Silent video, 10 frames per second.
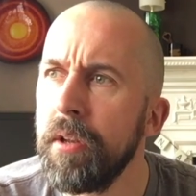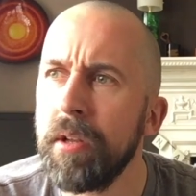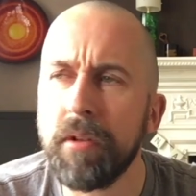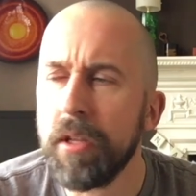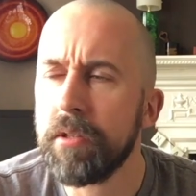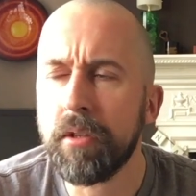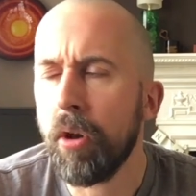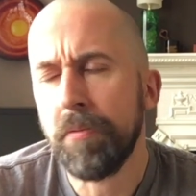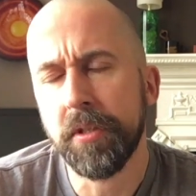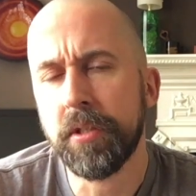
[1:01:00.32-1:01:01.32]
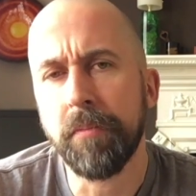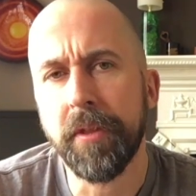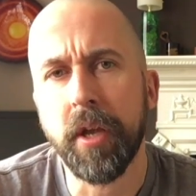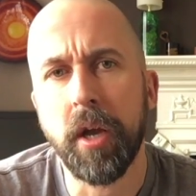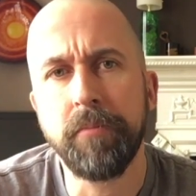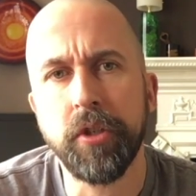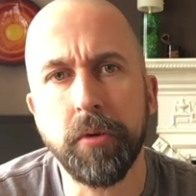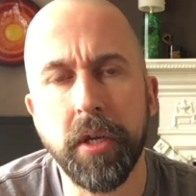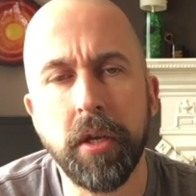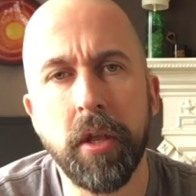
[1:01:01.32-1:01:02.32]
it's obviously something I'm
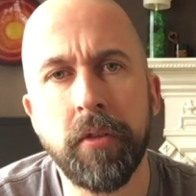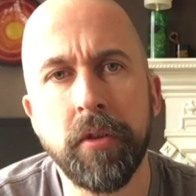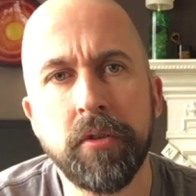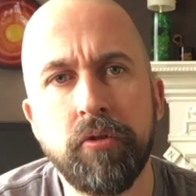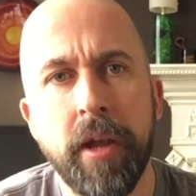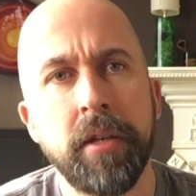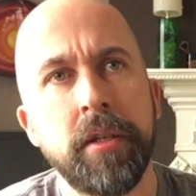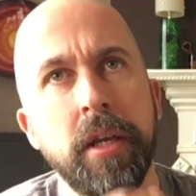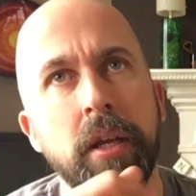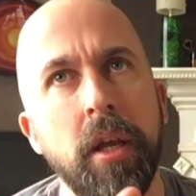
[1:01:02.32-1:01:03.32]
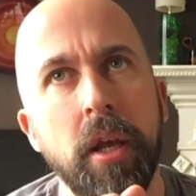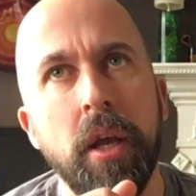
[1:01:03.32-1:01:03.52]
doing. The stranding,